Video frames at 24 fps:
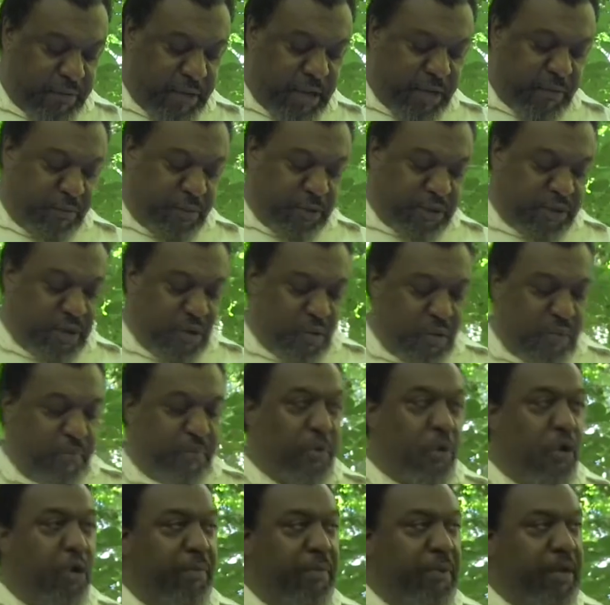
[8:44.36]
it was so
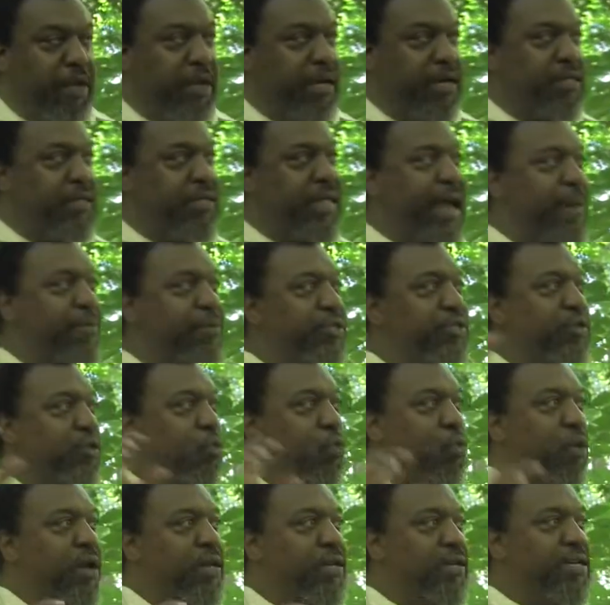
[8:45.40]
important, because that was the
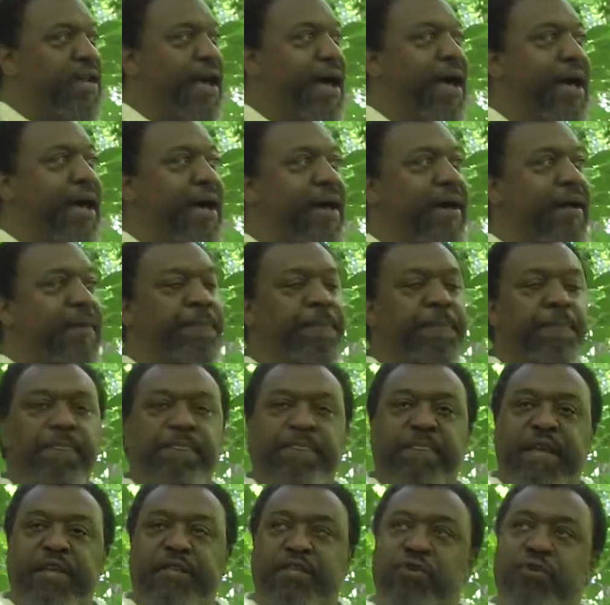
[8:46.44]
one time
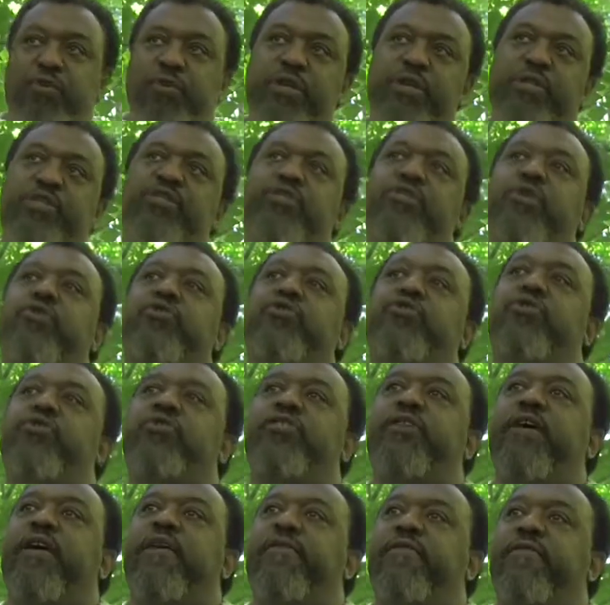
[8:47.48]
that you could assert
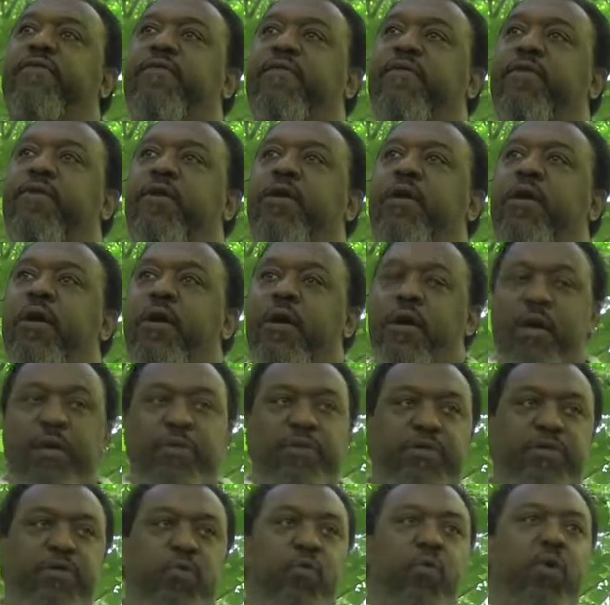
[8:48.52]
yourself. It
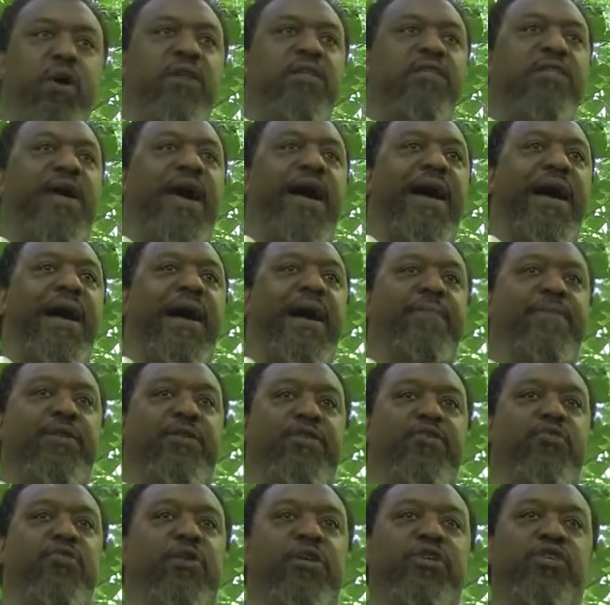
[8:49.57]
was the one time
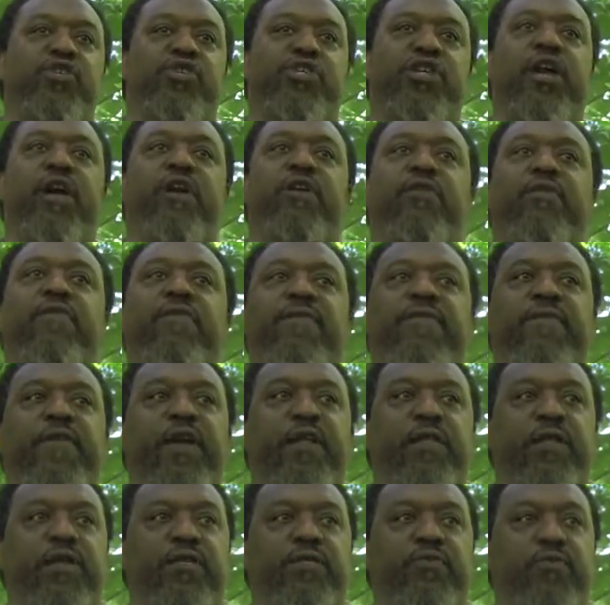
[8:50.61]
that you could share your
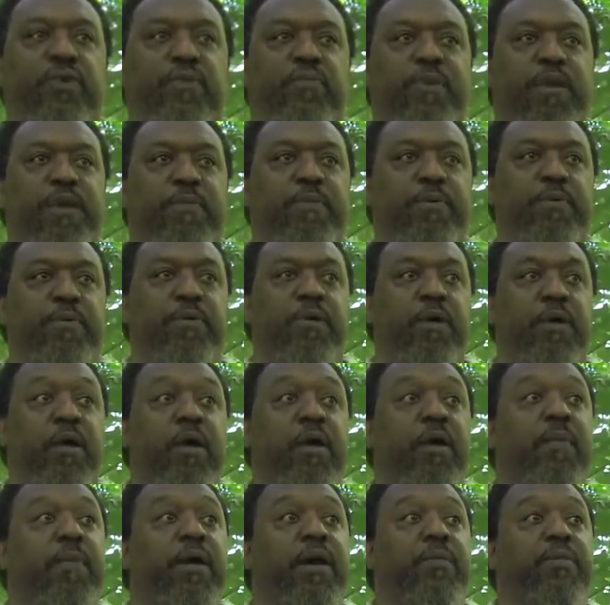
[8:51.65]
feelings with people,
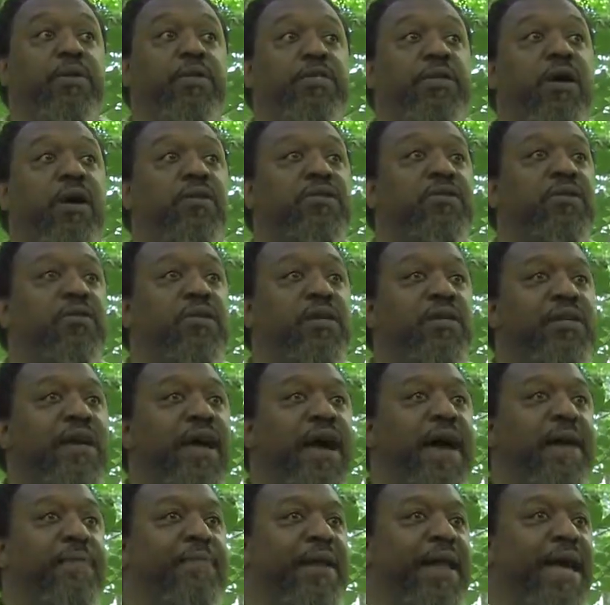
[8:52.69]
but it was also the
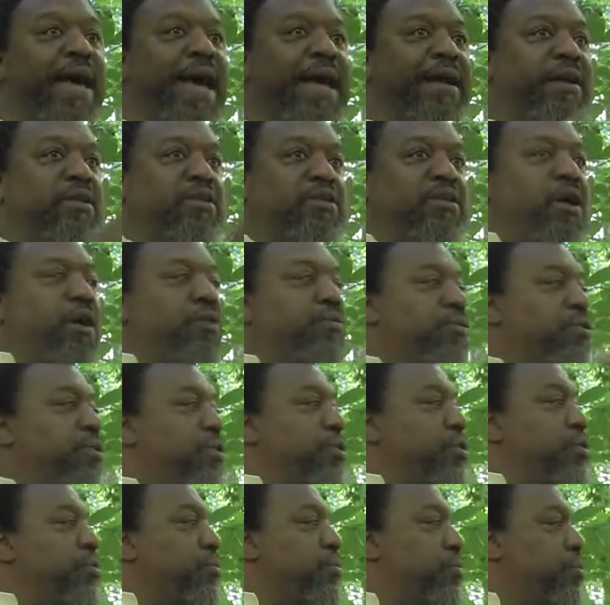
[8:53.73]
time that I could talk to
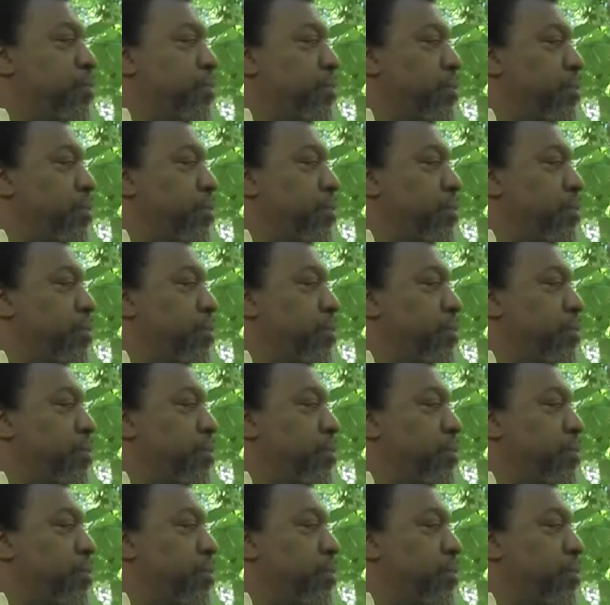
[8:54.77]
you.